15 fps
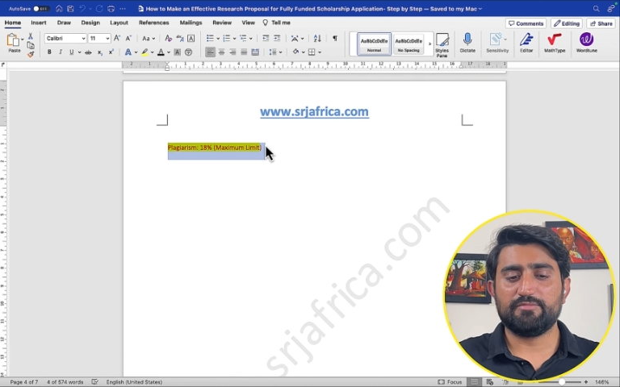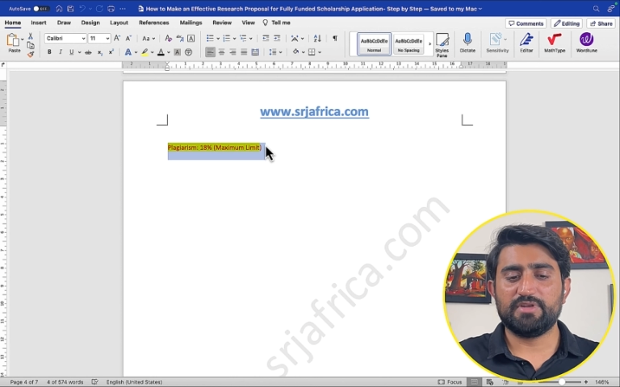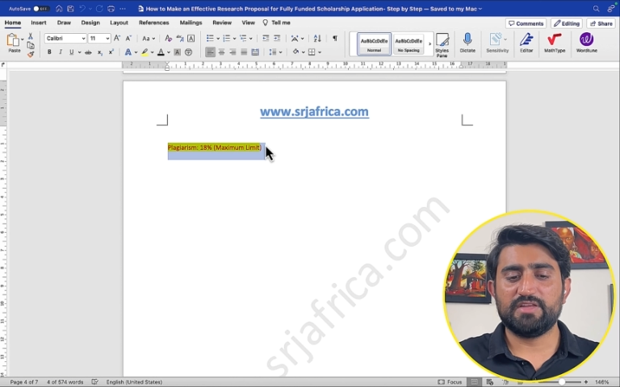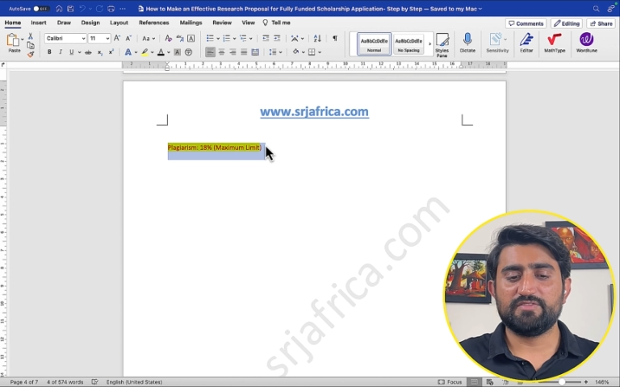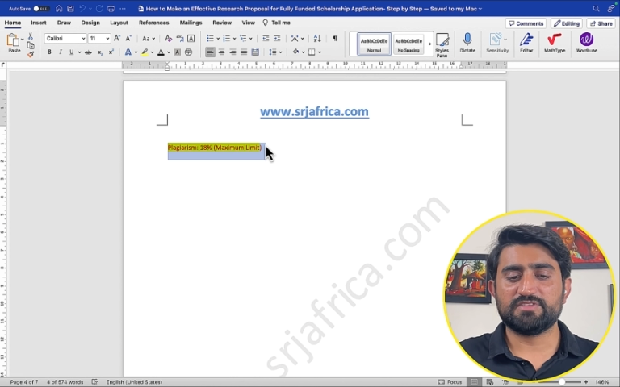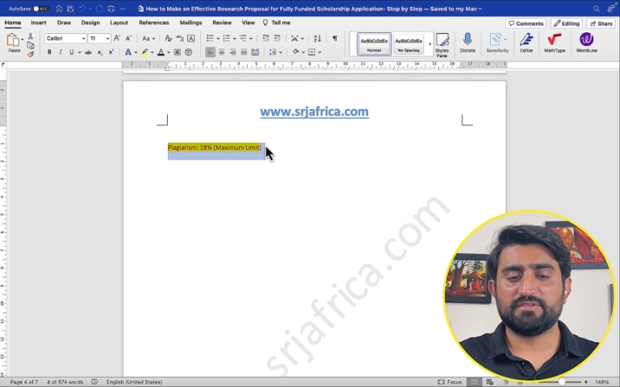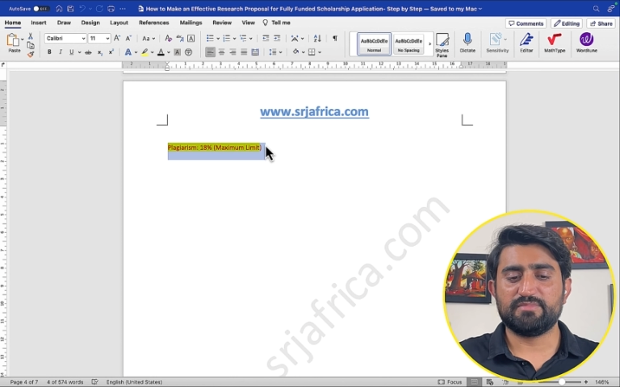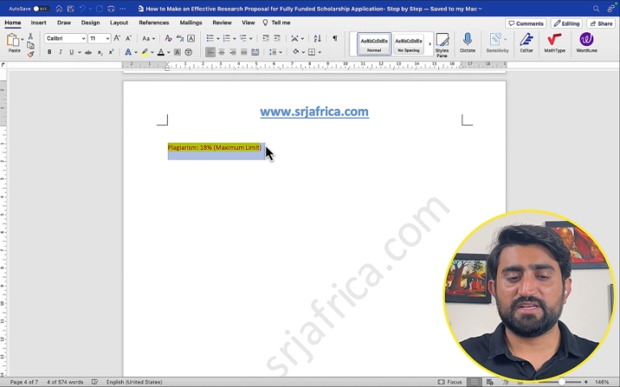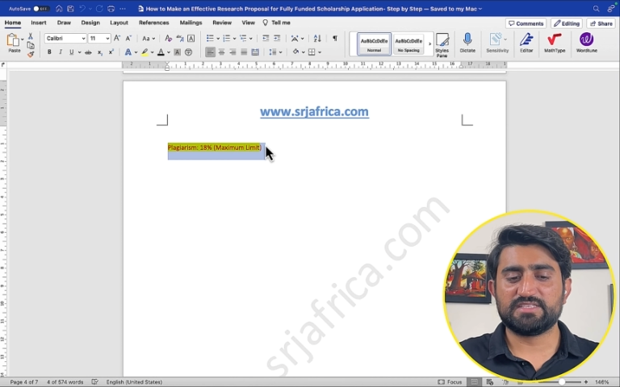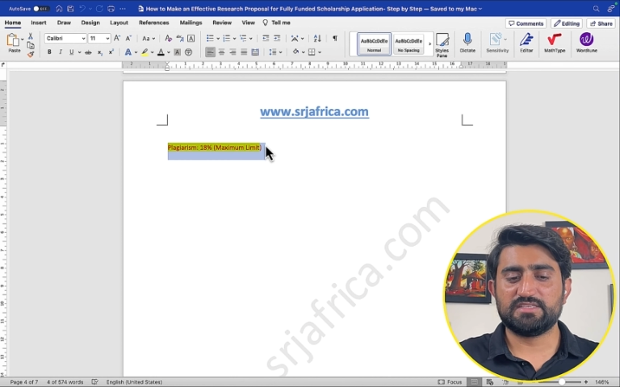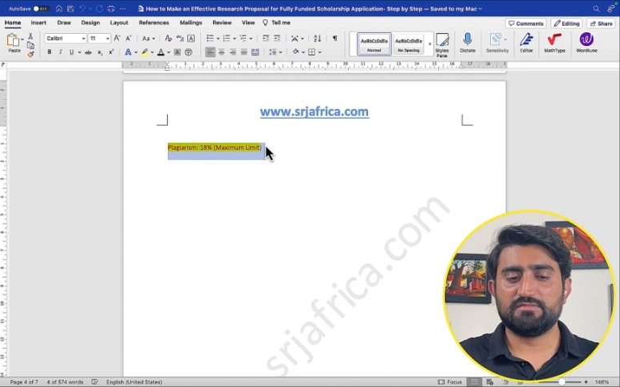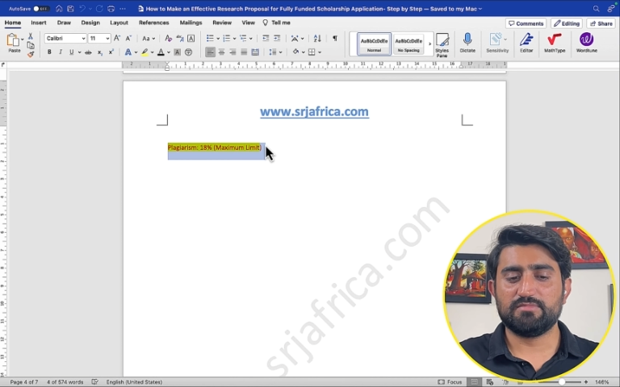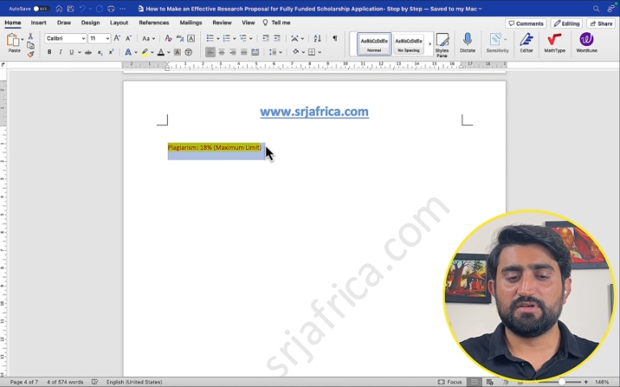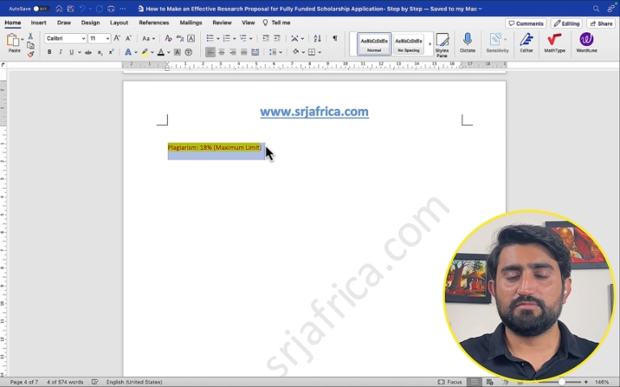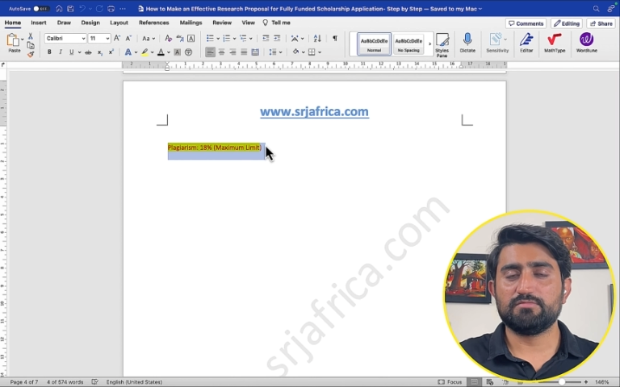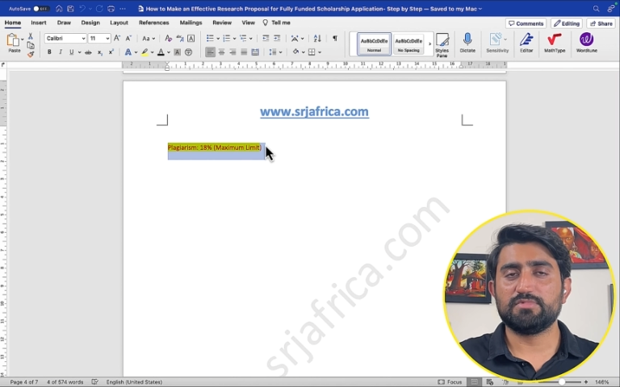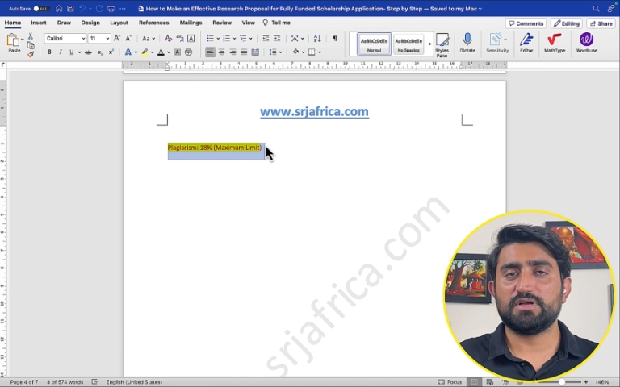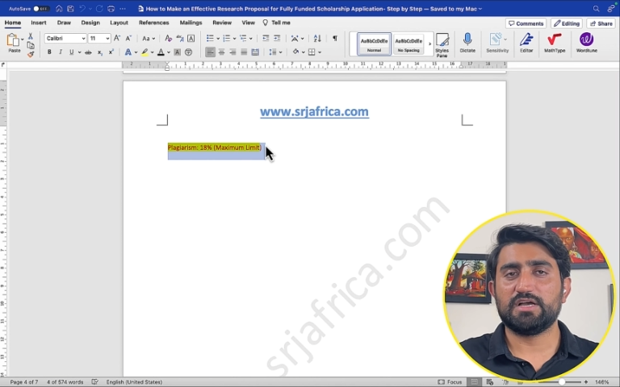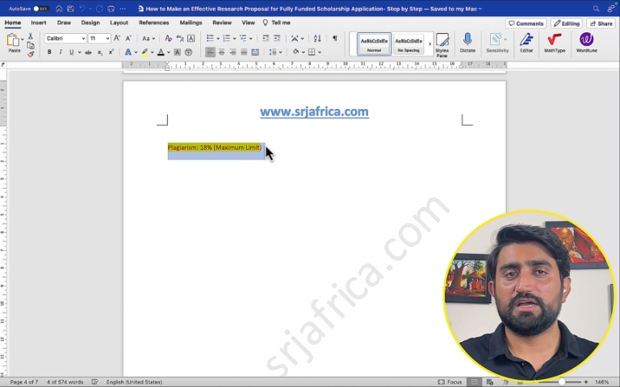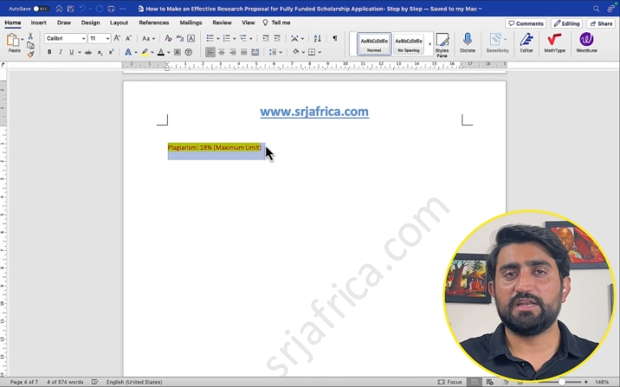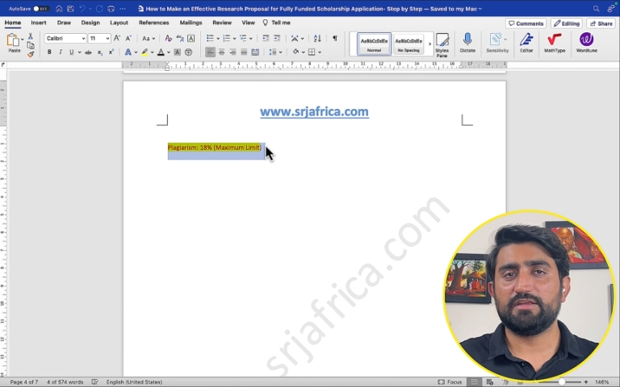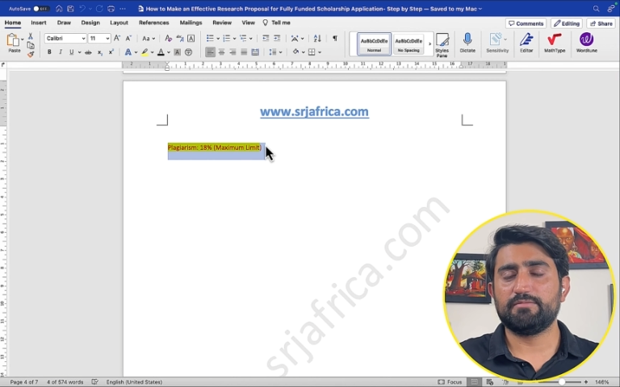believe is a maximum
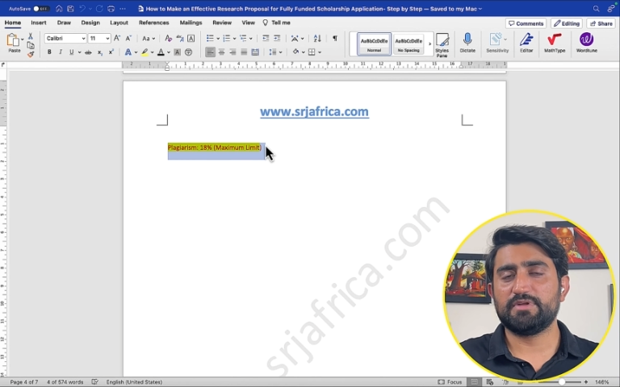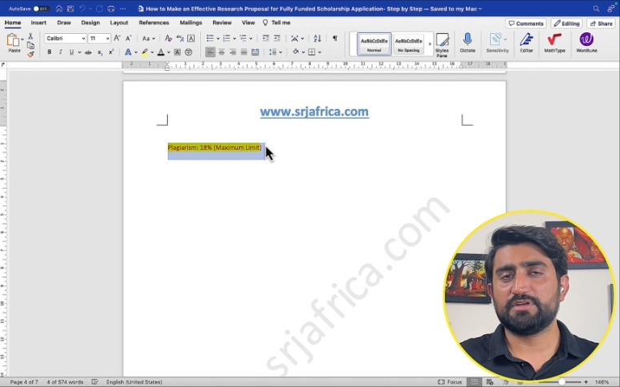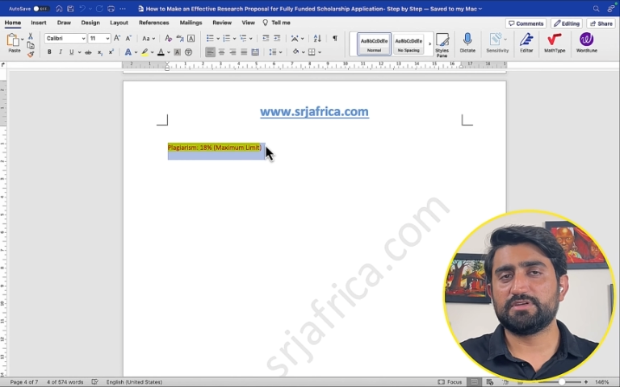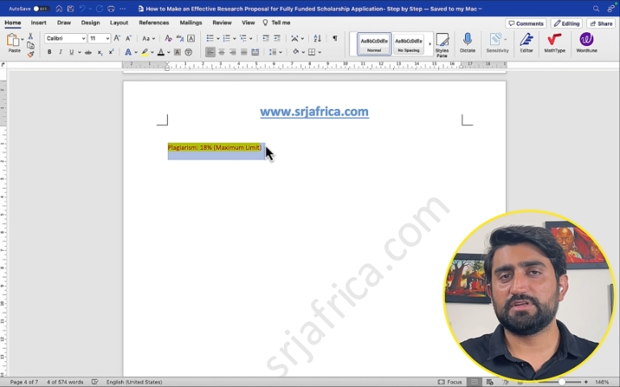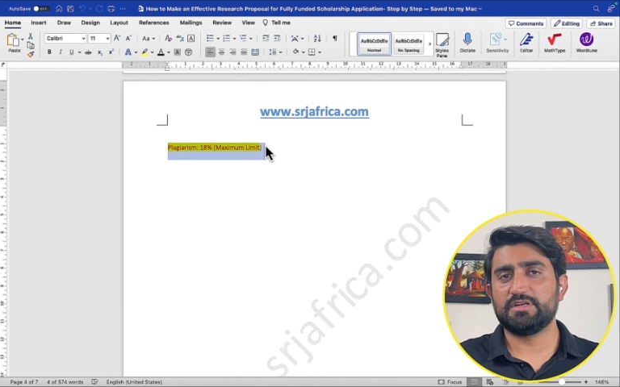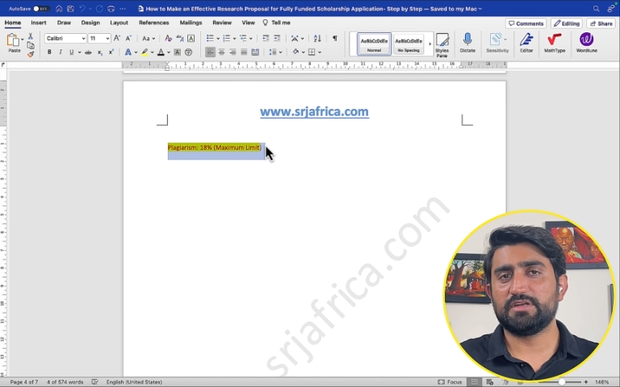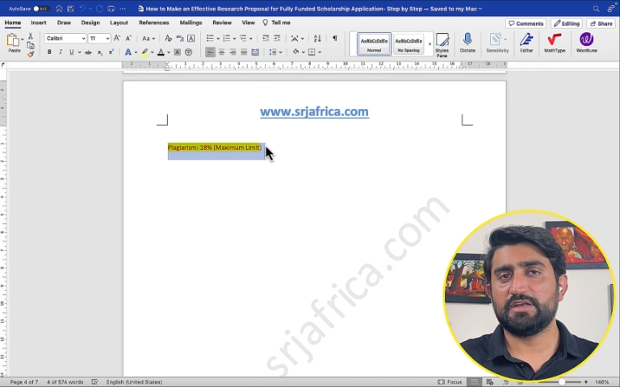limit,